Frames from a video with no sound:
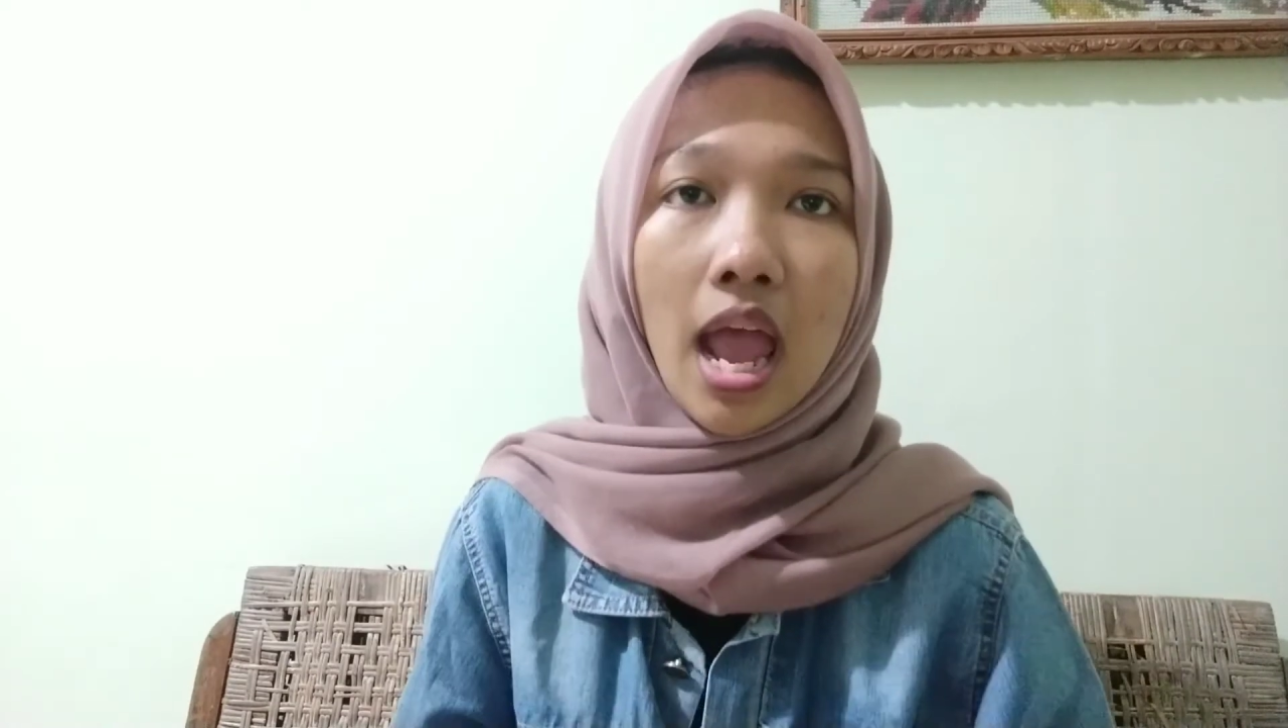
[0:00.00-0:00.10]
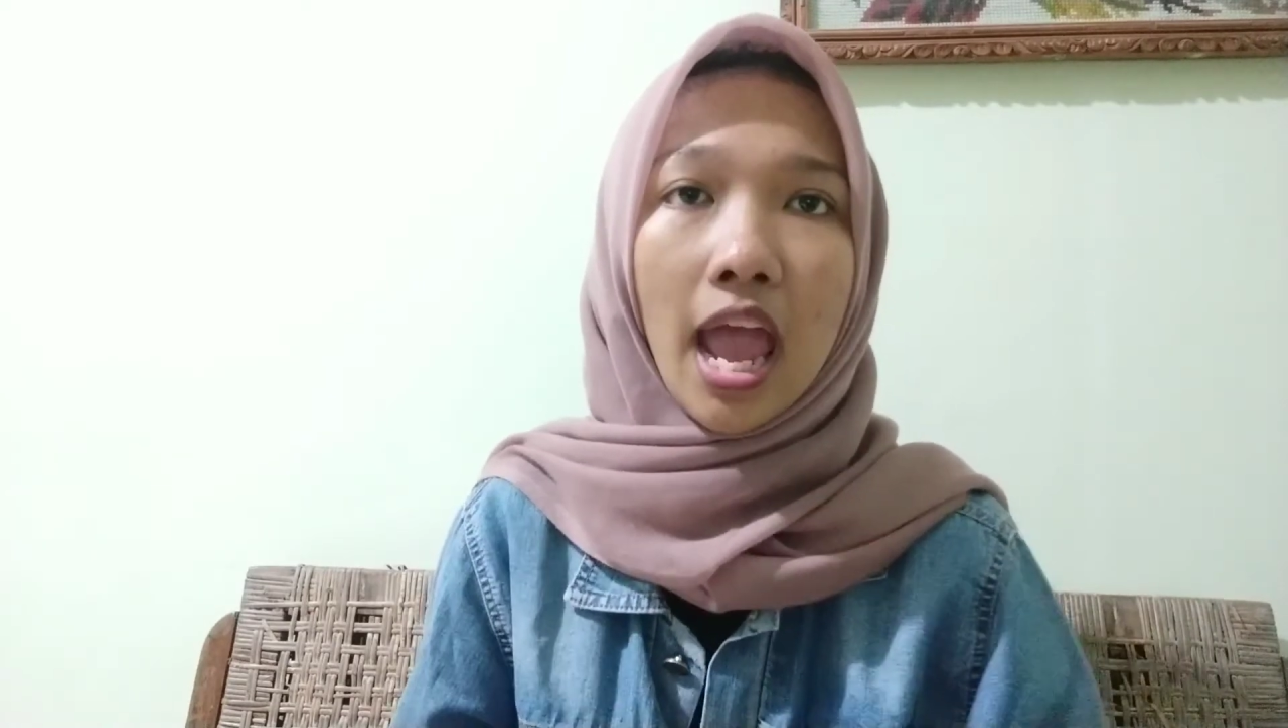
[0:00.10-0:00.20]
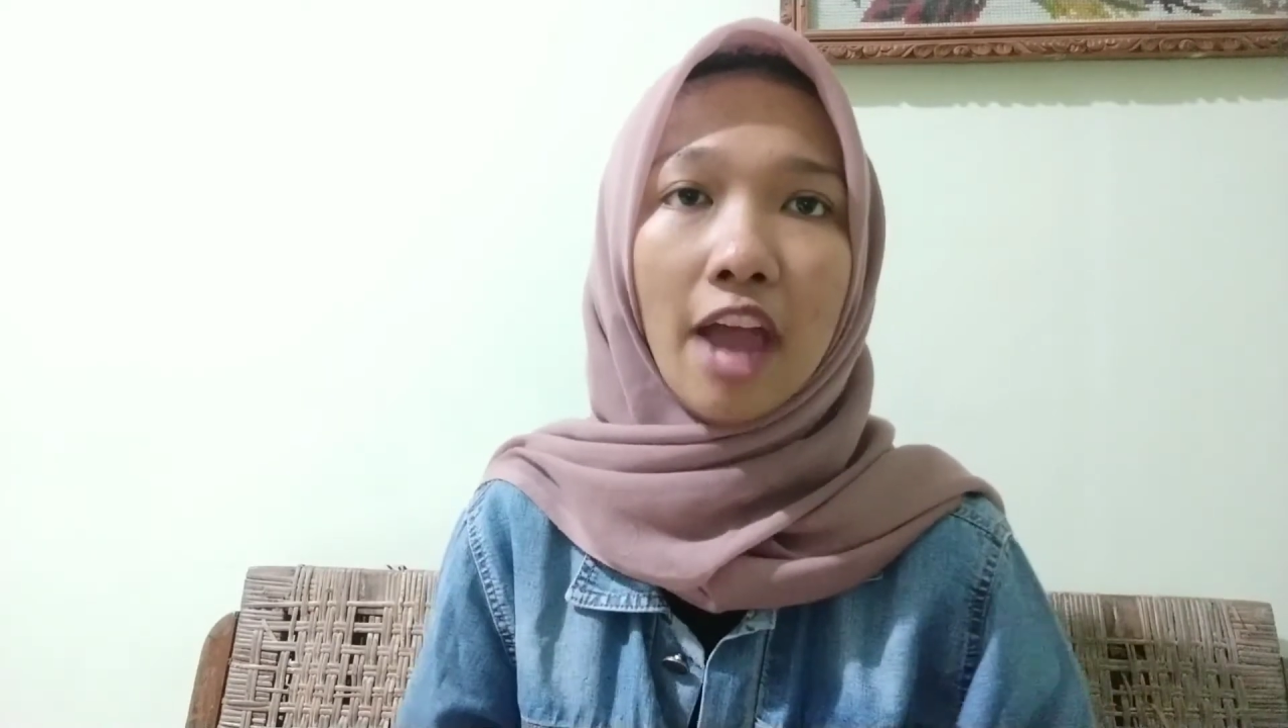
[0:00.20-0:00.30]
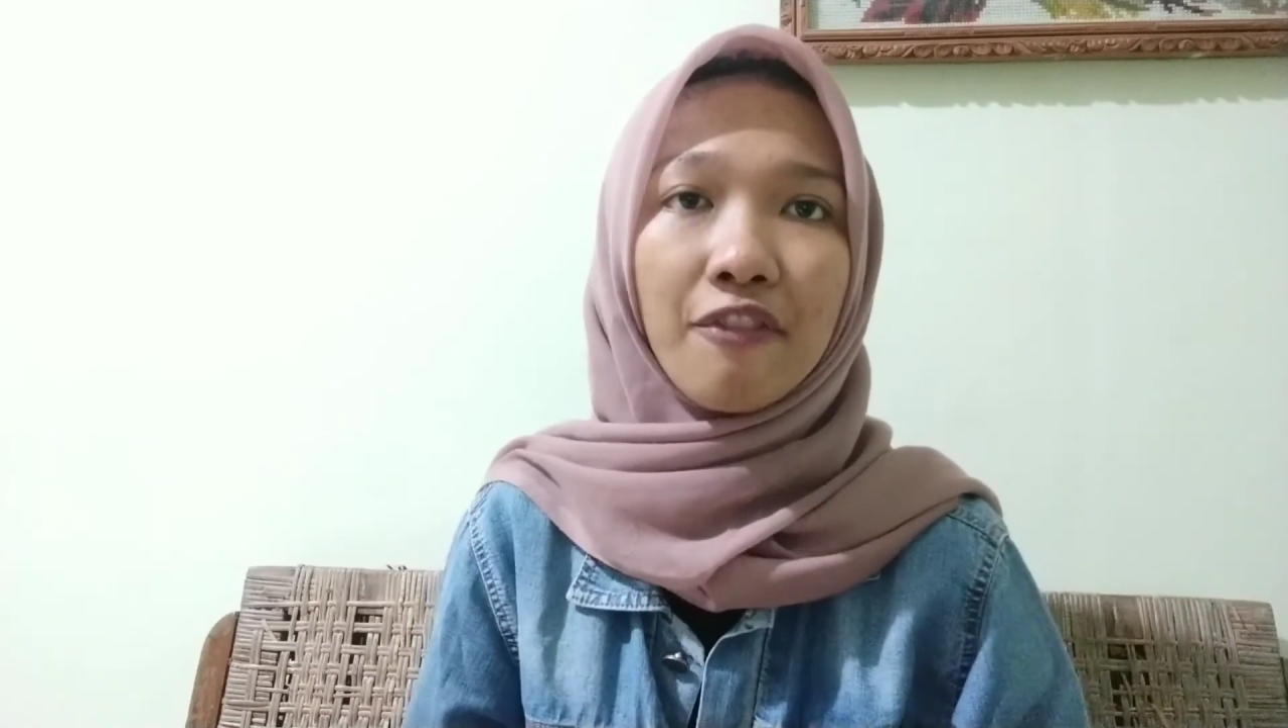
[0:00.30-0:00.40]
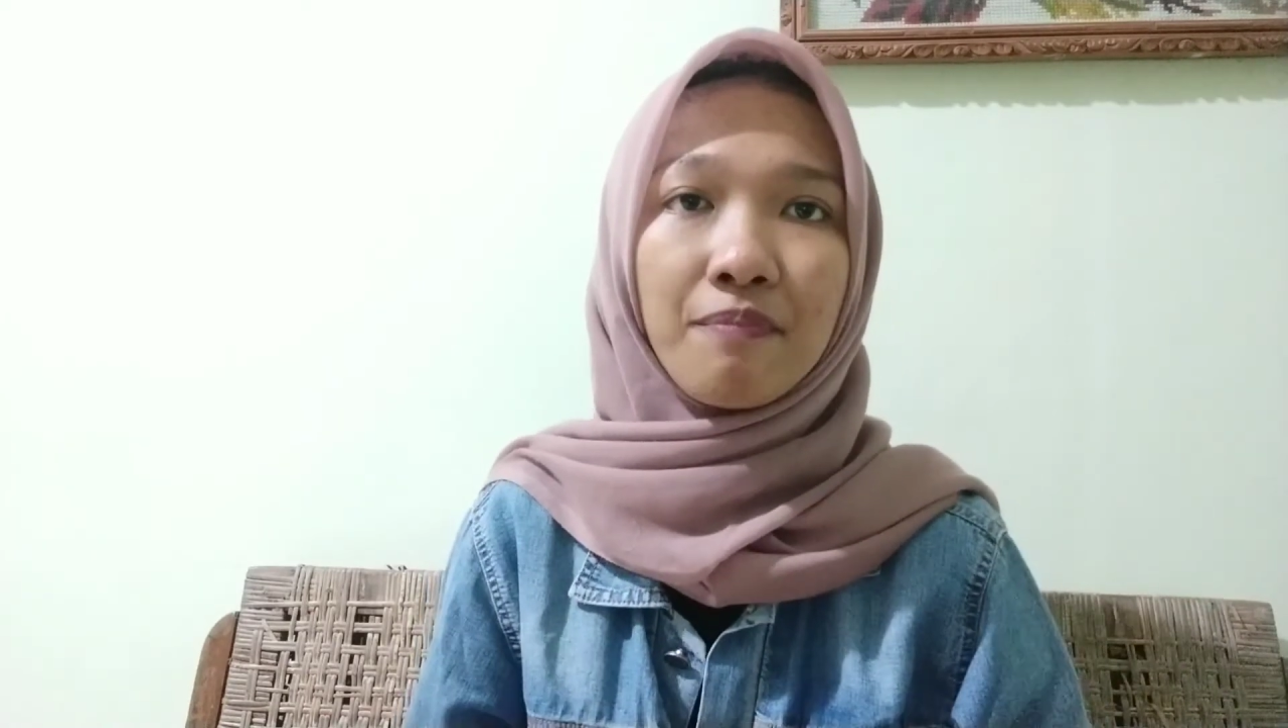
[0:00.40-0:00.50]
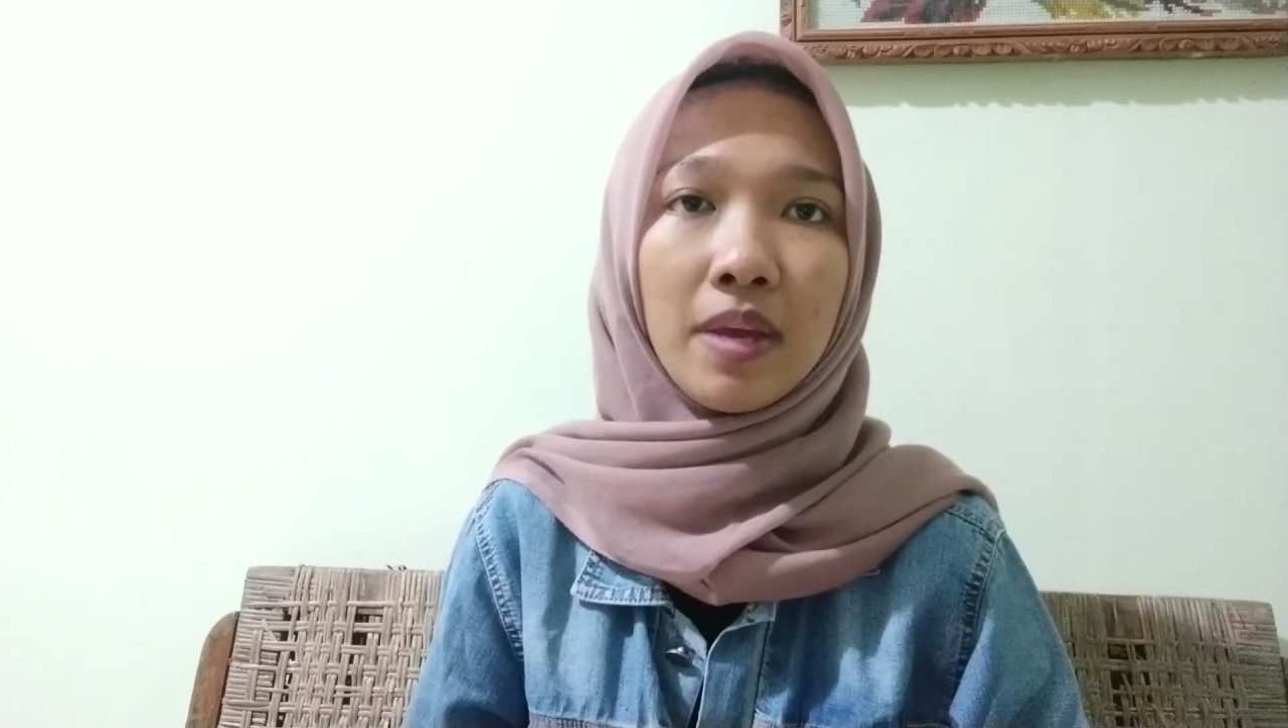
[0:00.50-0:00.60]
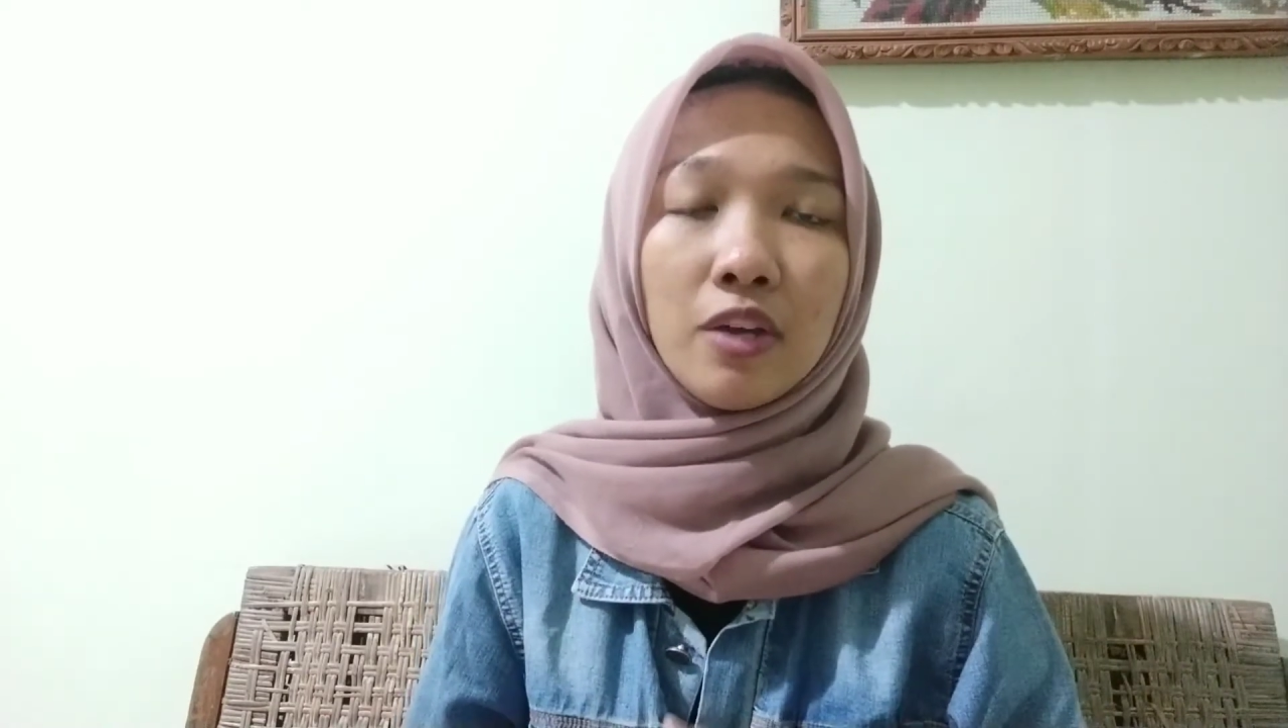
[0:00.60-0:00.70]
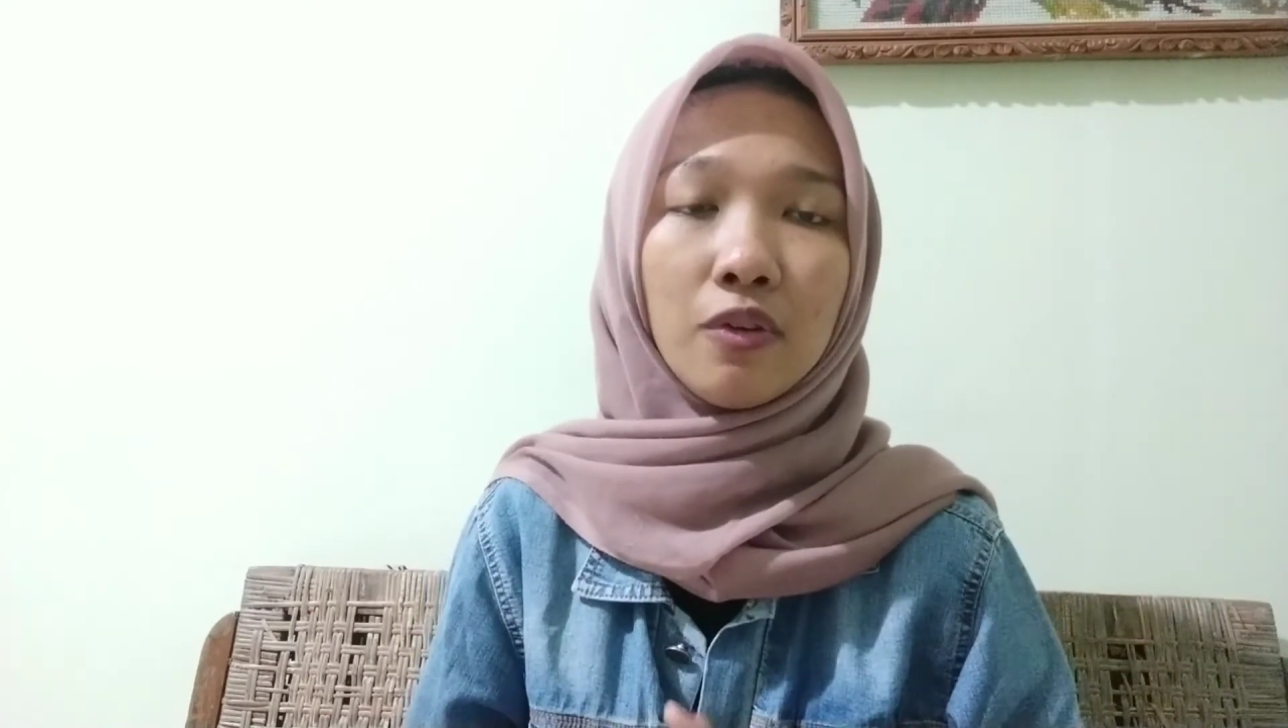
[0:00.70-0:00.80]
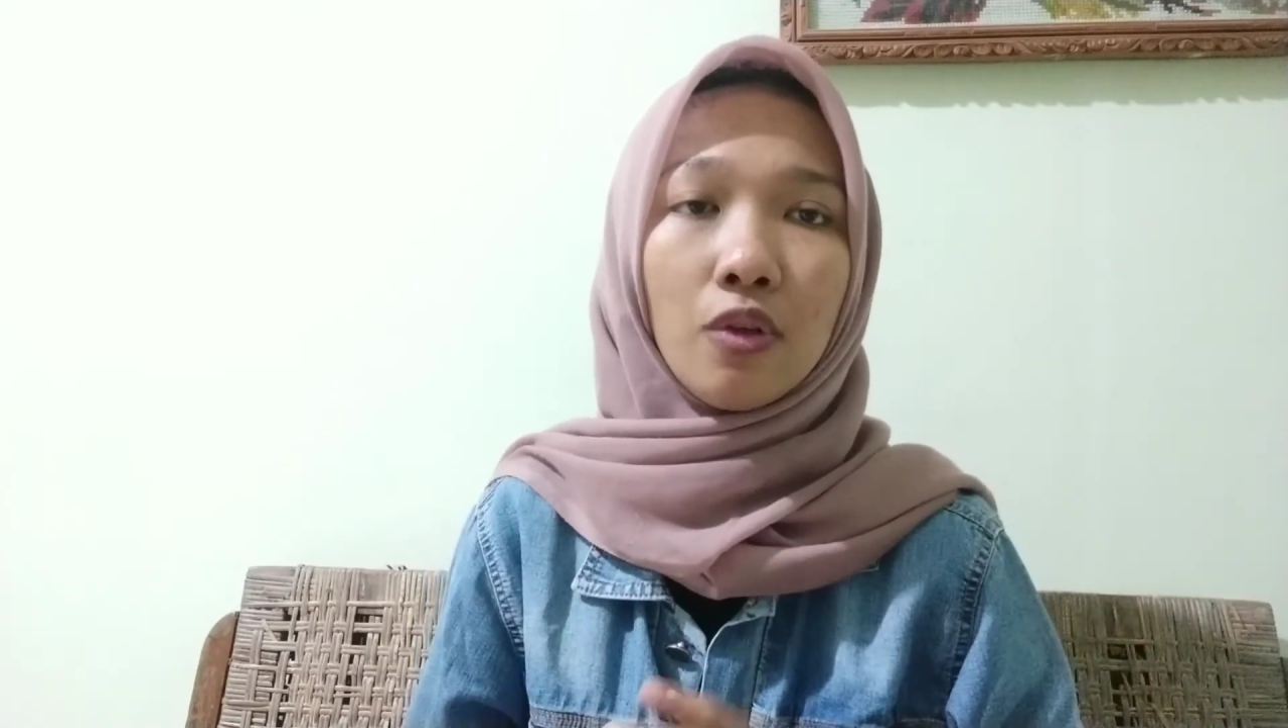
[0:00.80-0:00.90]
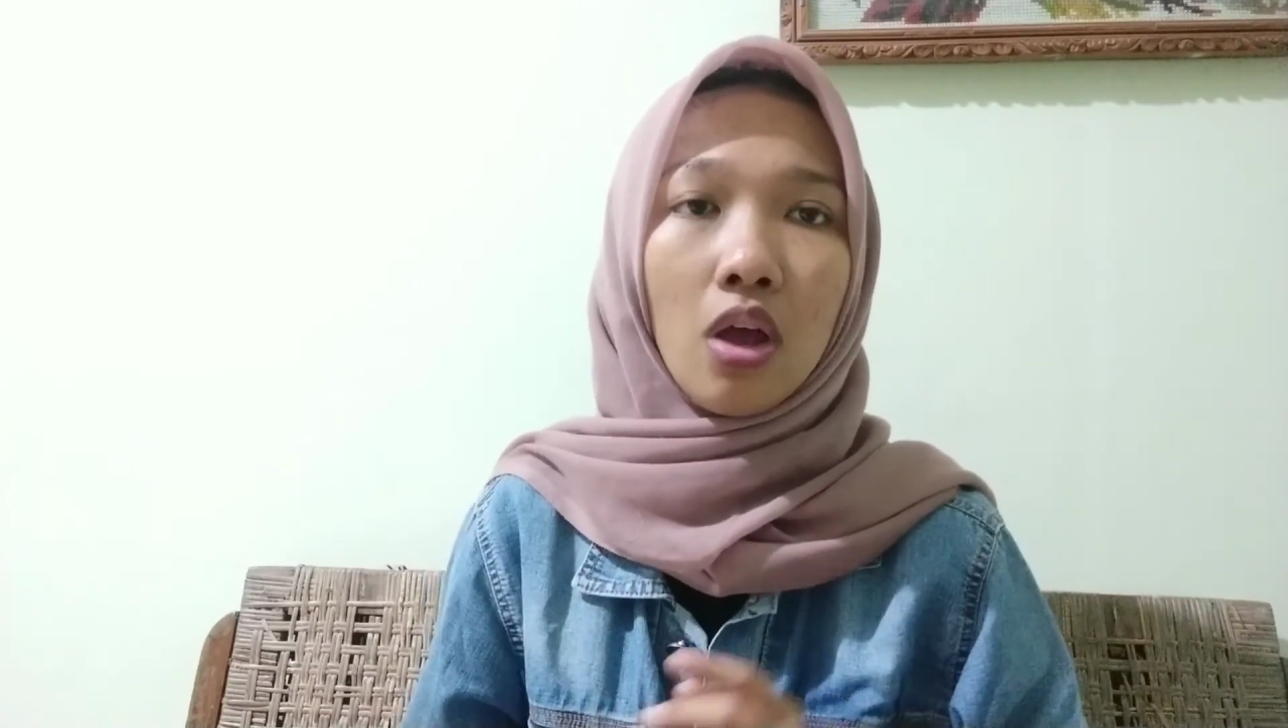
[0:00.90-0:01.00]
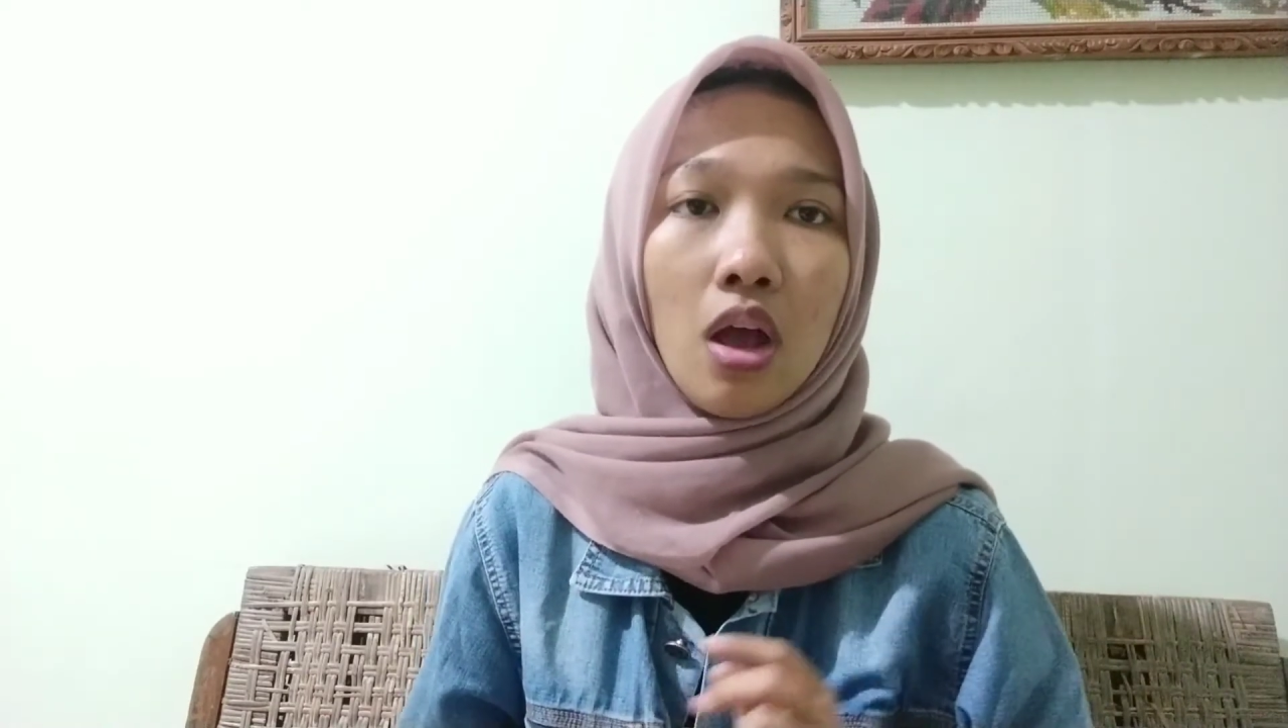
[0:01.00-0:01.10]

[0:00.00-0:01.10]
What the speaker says: have been